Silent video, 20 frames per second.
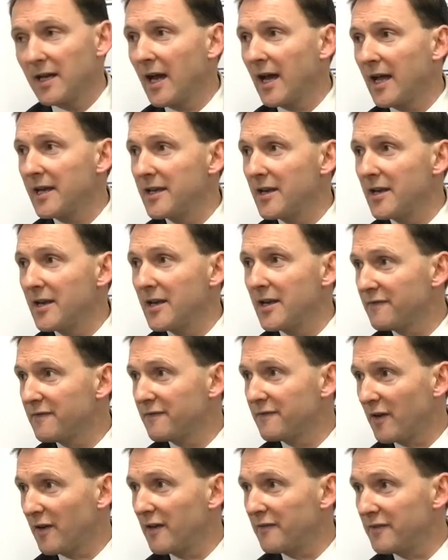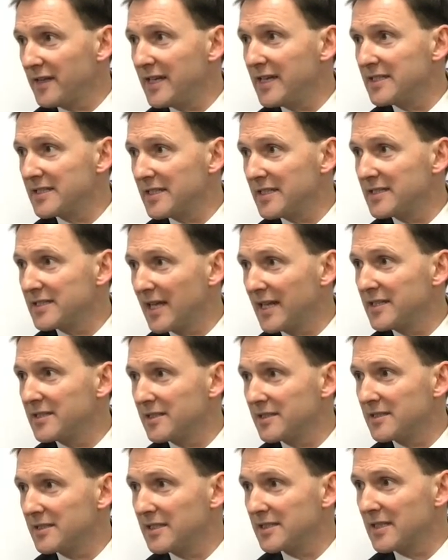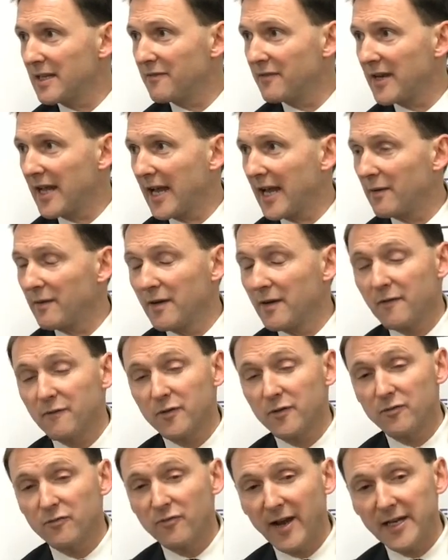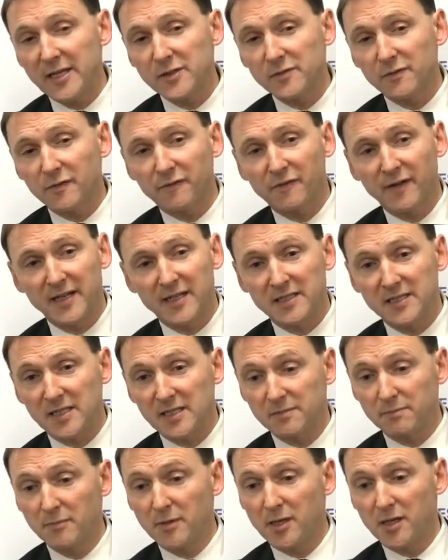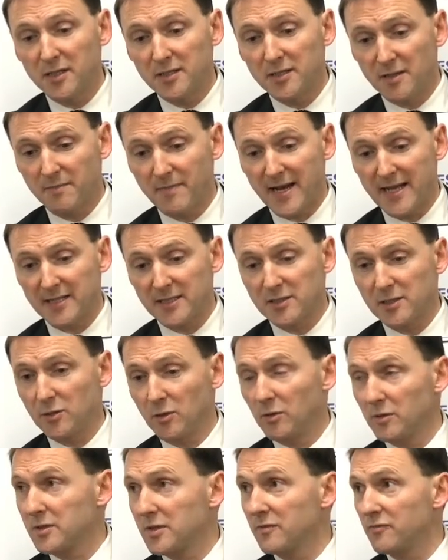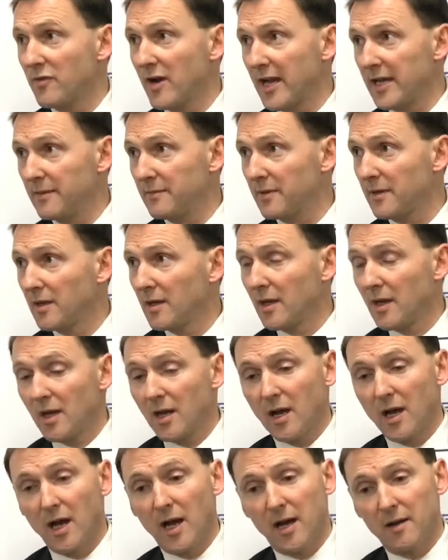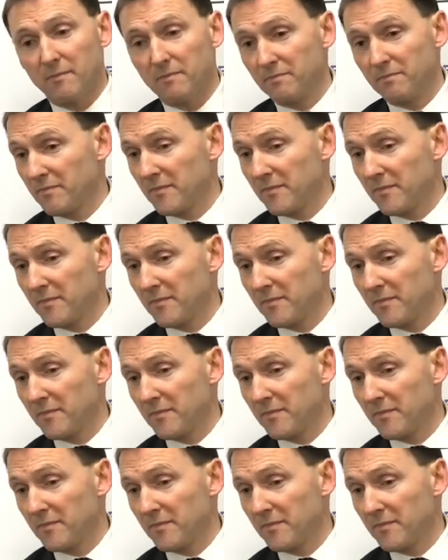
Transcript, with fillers: and 95 years in sentences given out for a range of offences: murder, manslaughter, rape. Um,